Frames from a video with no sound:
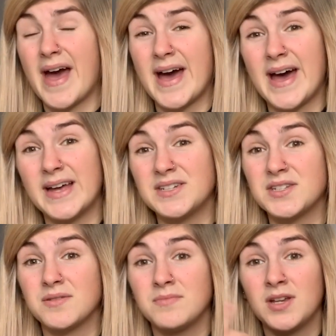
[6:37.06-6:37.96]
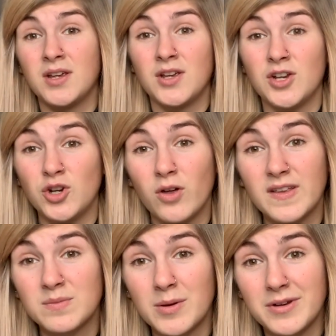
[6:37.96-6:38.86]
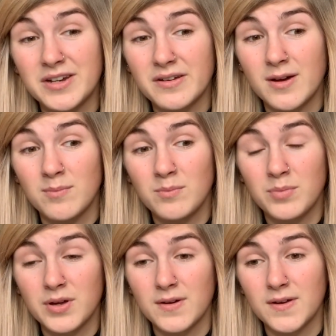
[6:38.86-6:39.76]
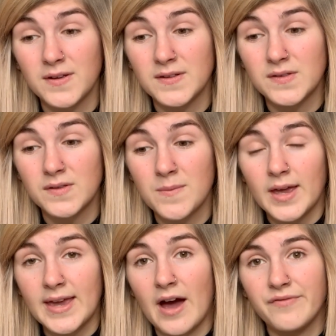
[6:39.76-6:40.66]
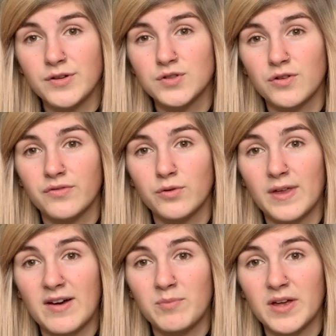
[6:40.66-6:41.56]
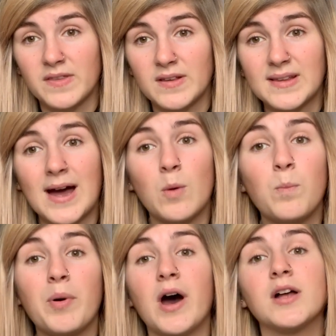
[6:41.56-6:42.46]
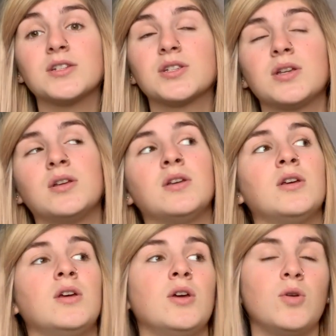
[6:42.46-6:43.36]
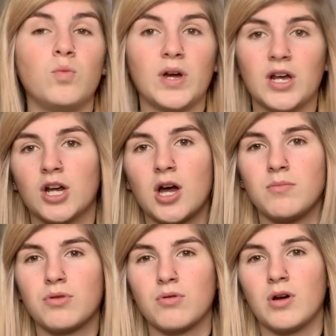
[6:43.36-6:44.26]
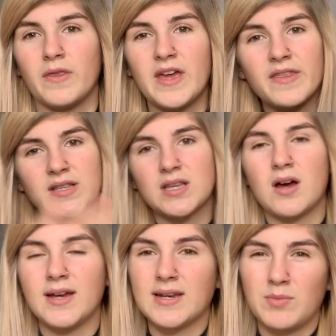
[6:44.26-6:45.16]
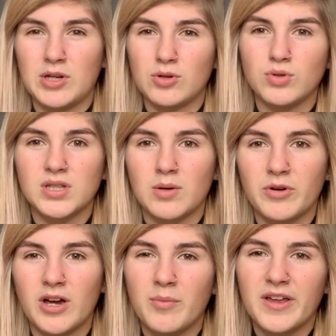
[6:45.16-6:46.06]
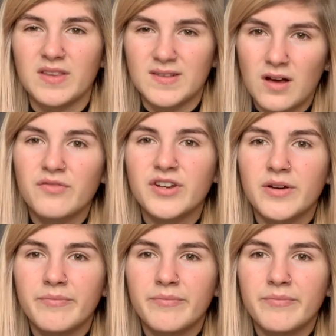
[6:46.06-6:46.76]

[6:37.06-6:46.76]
And not this moment in time because yeah, I feel sorry for you all that have birthdays now, but we're gonna come through it on the other side and we can all celebrate our birthdays after.